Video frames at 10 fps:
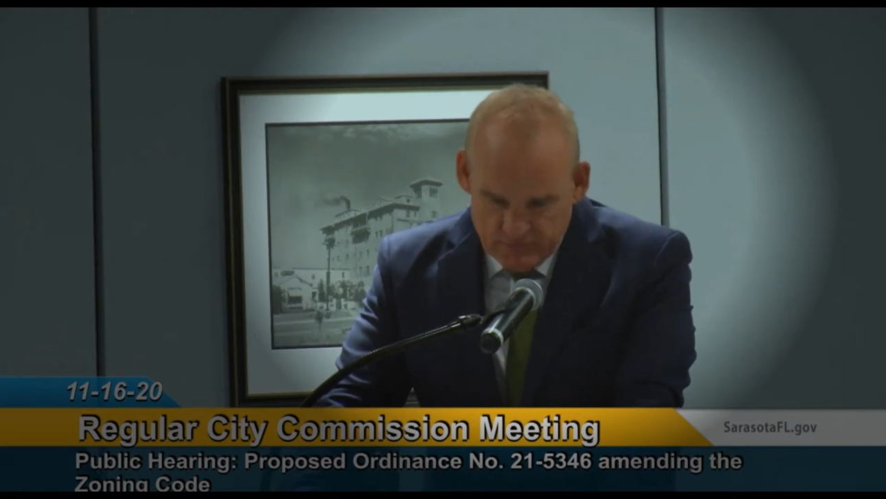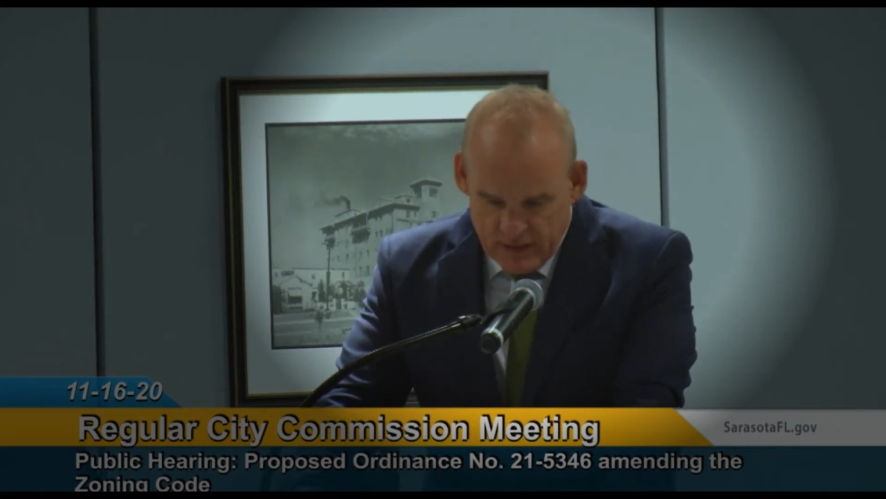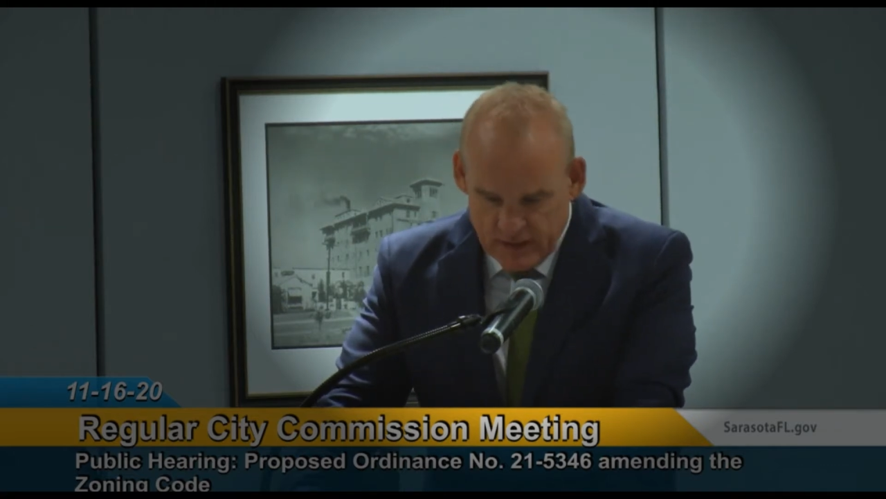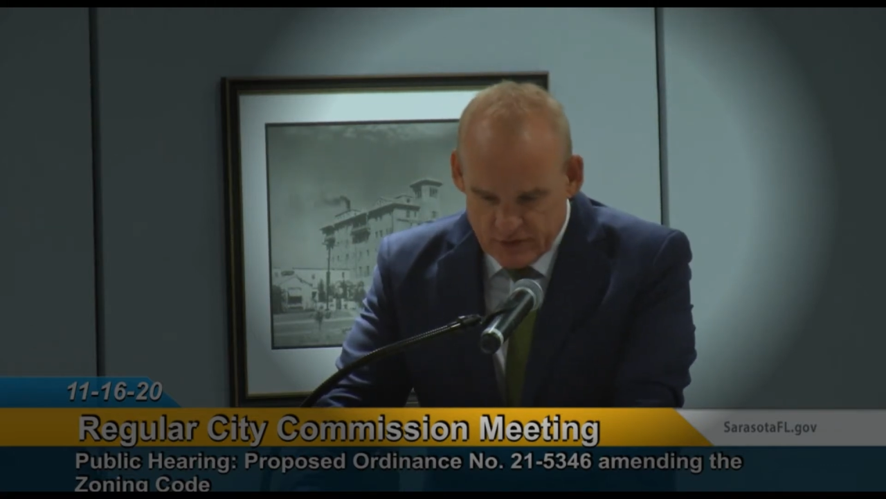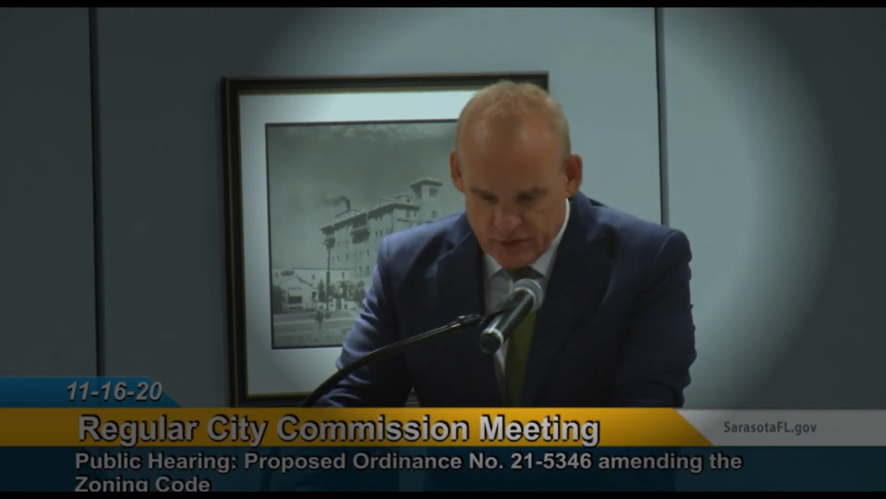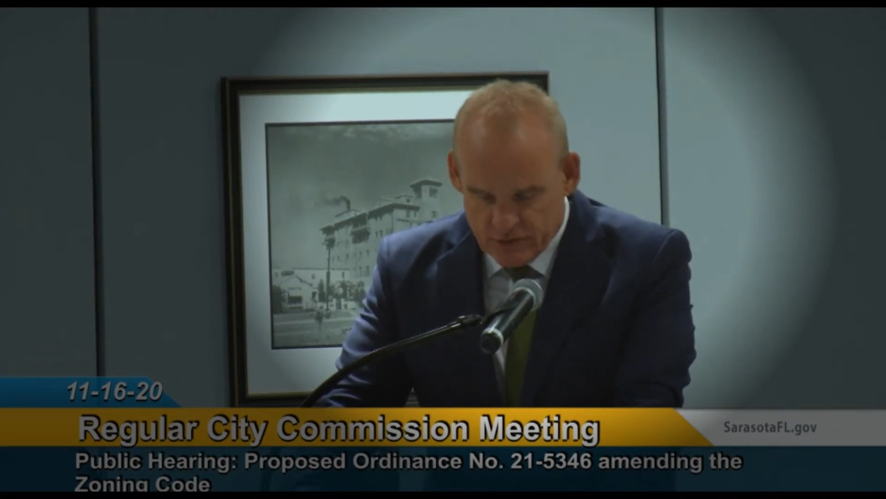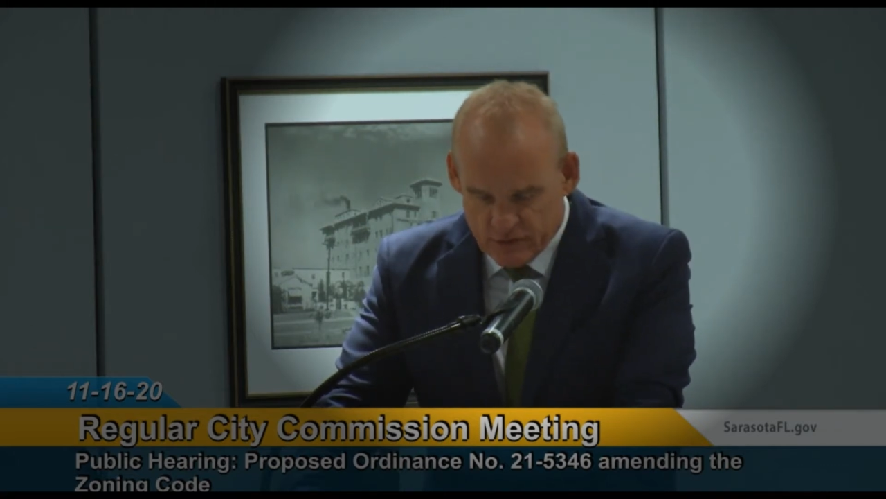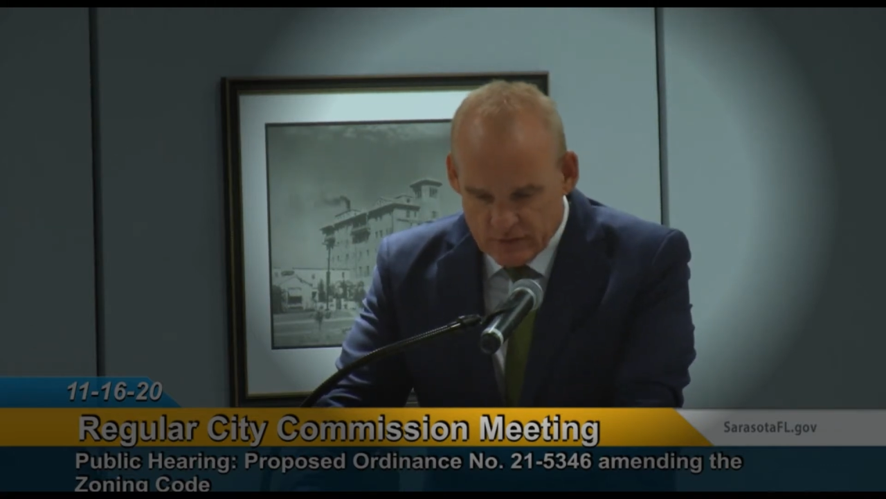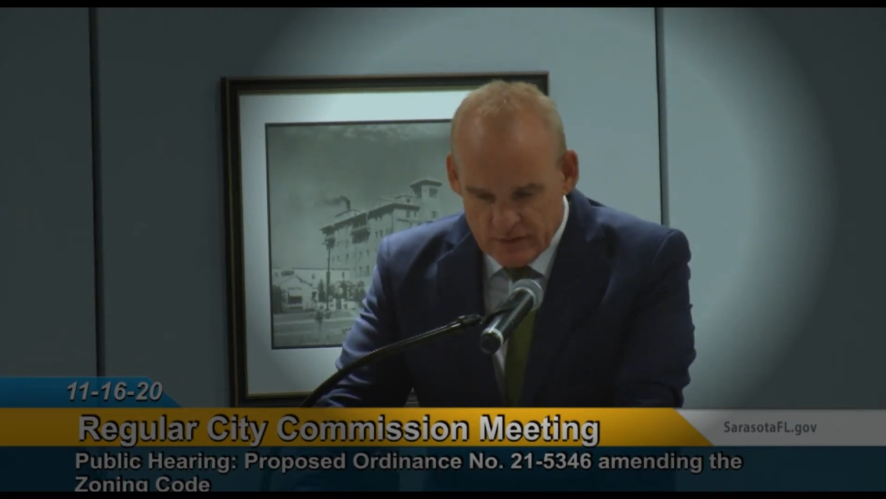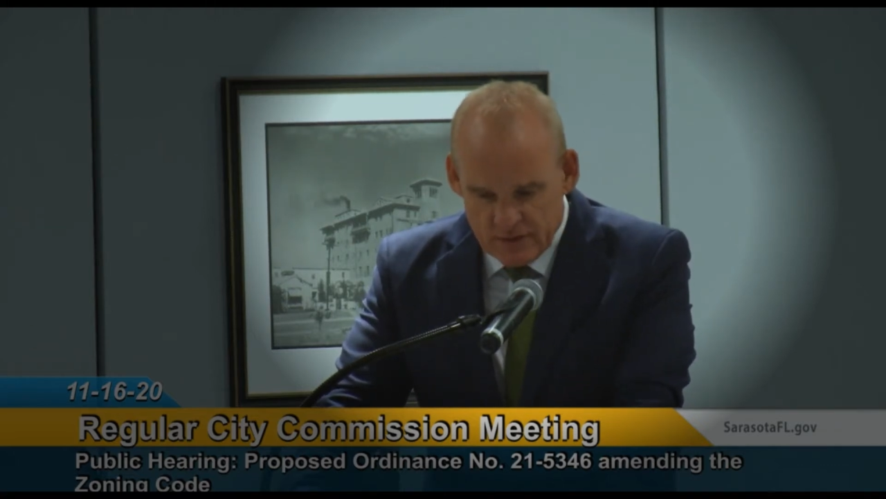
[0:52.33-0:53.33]
as
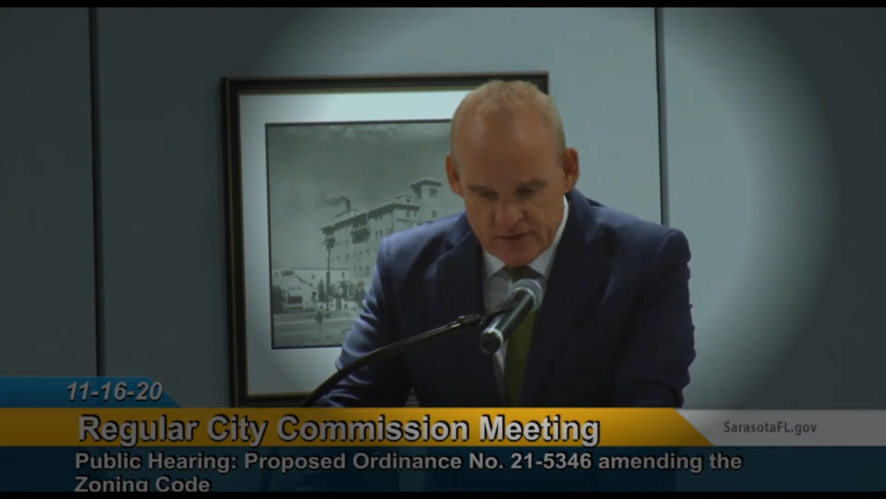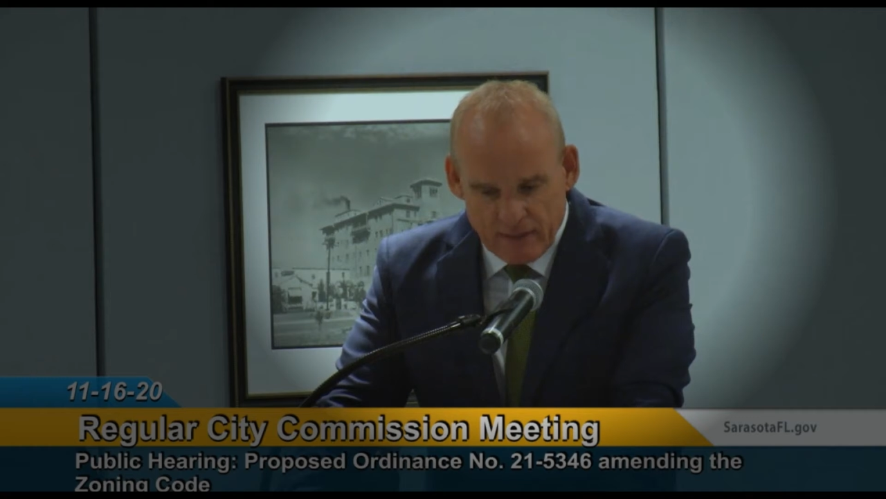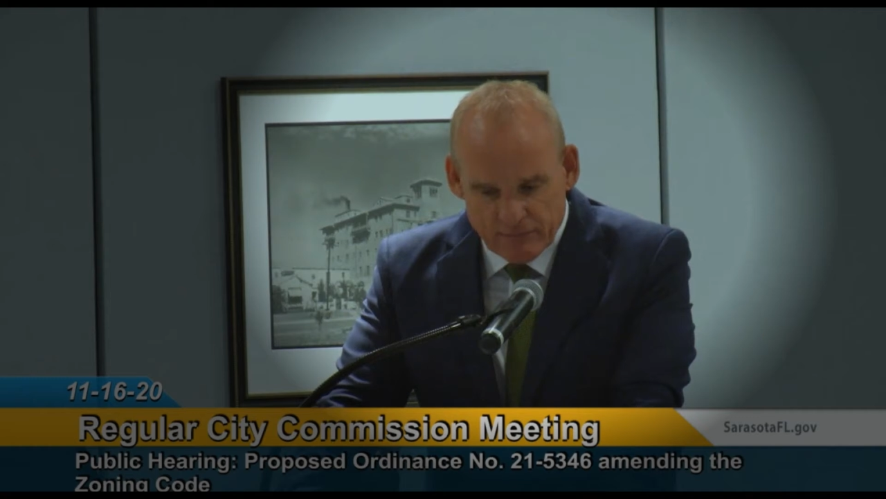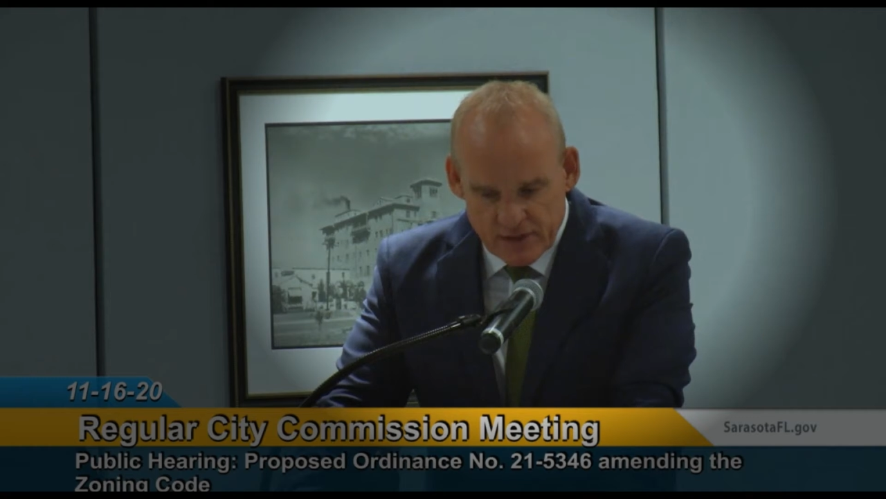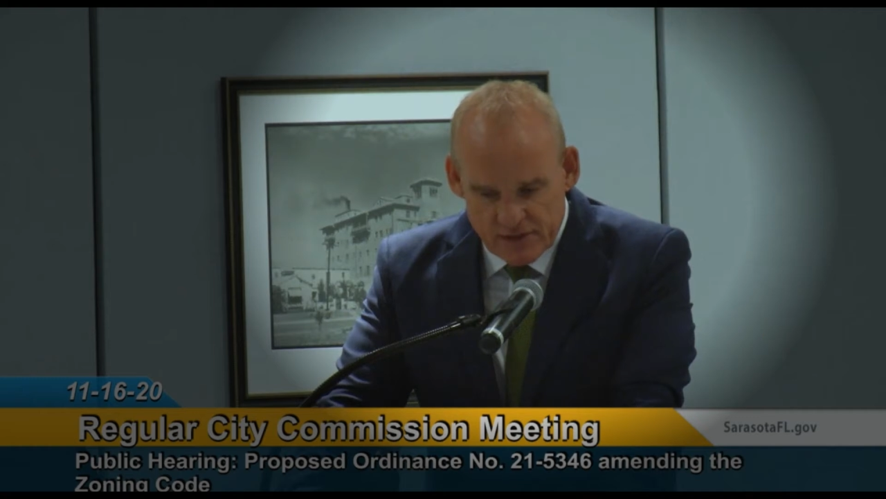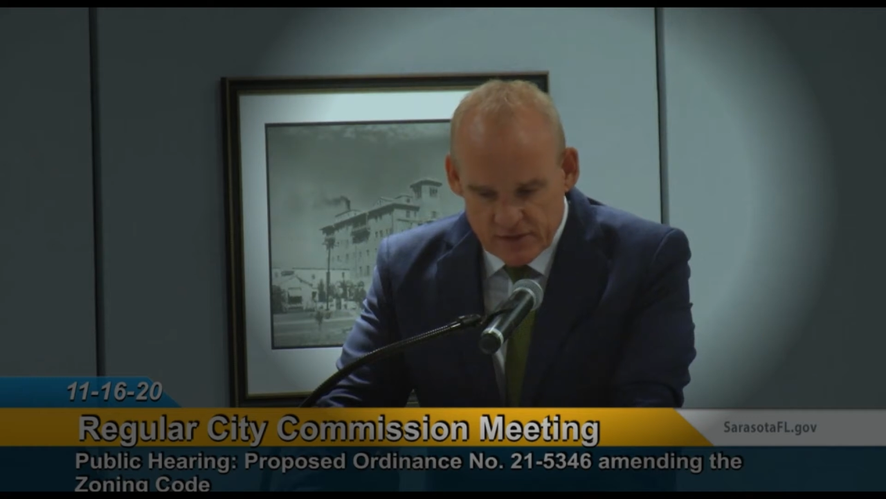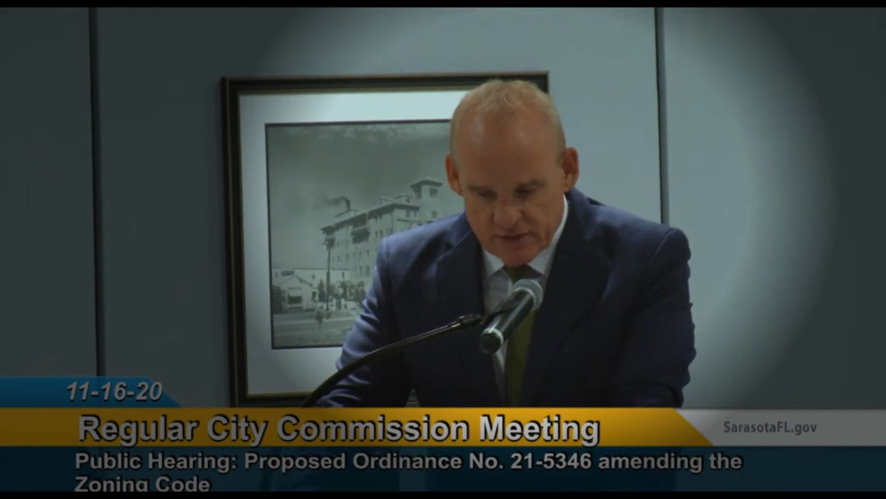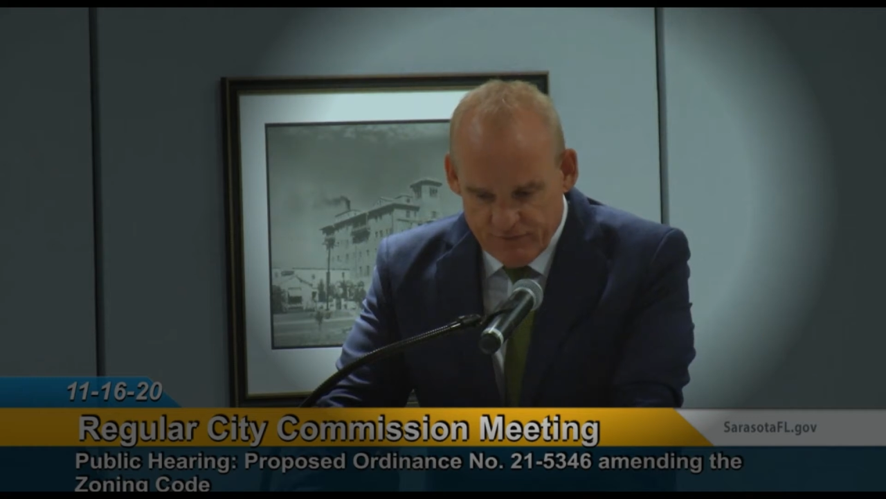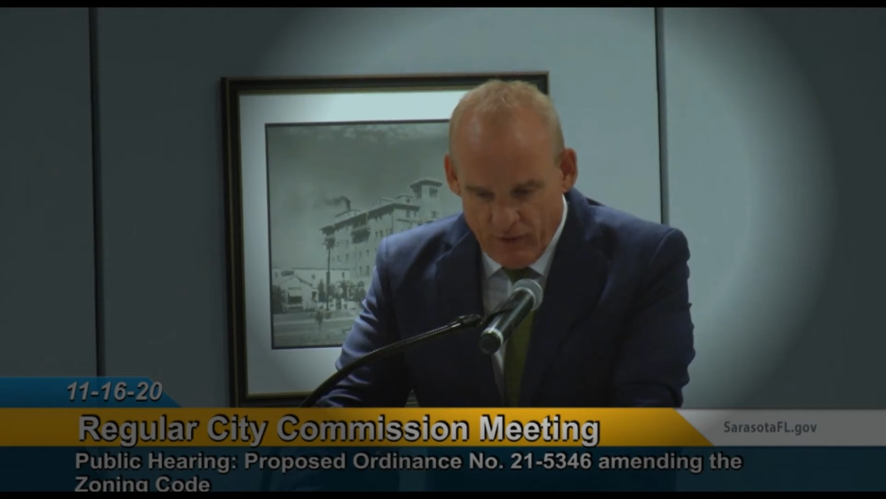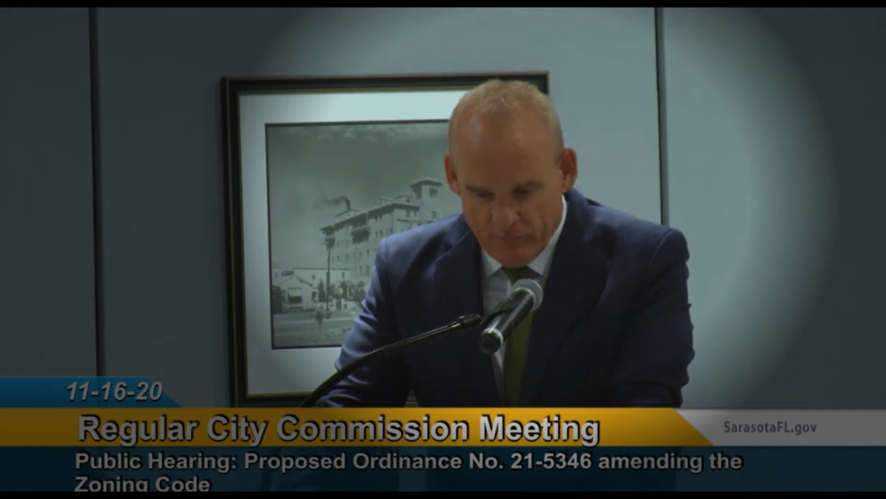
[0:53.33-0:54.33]
usual, some
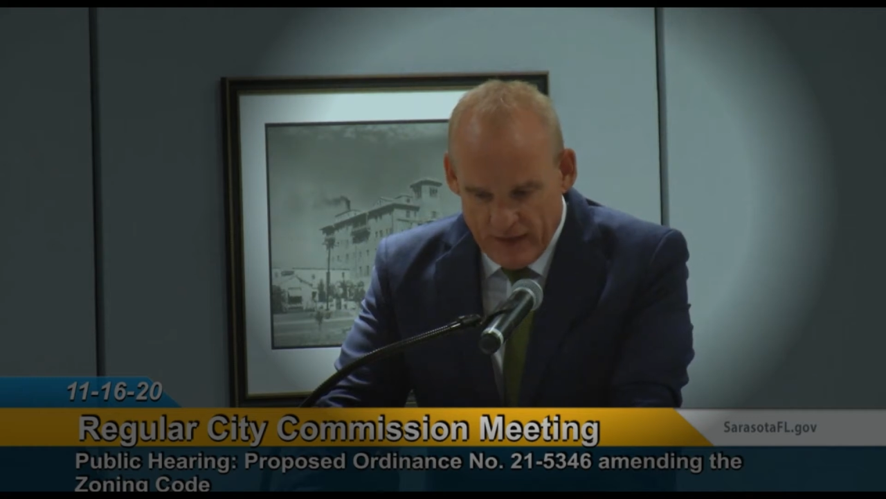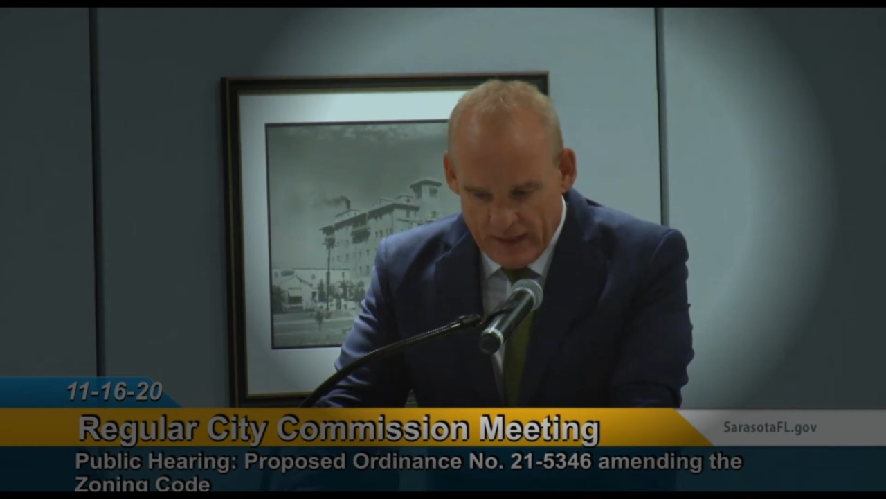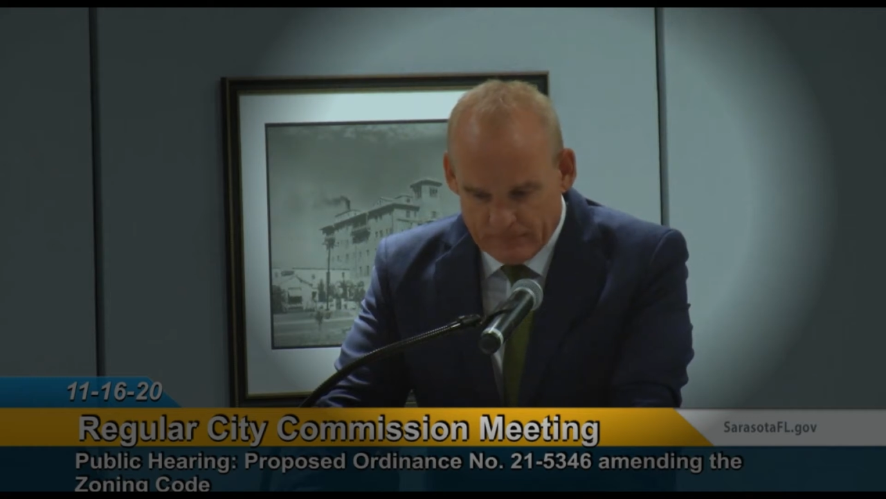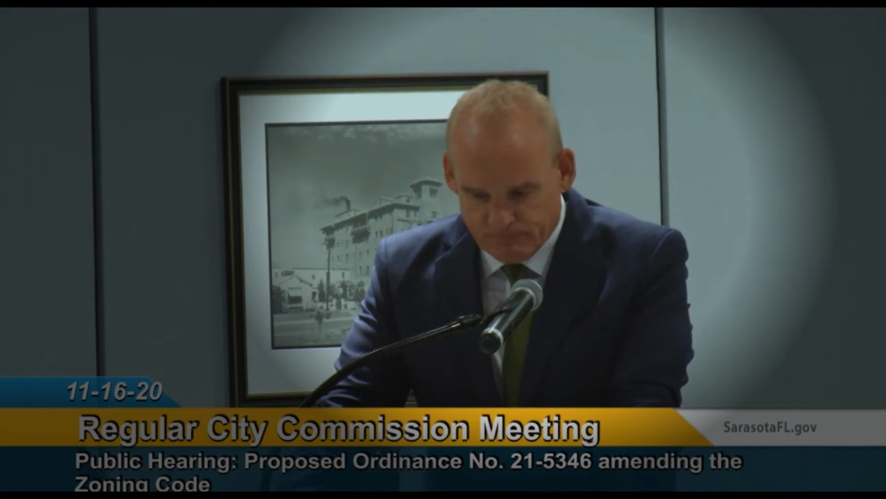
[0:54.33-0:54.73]
distance from that.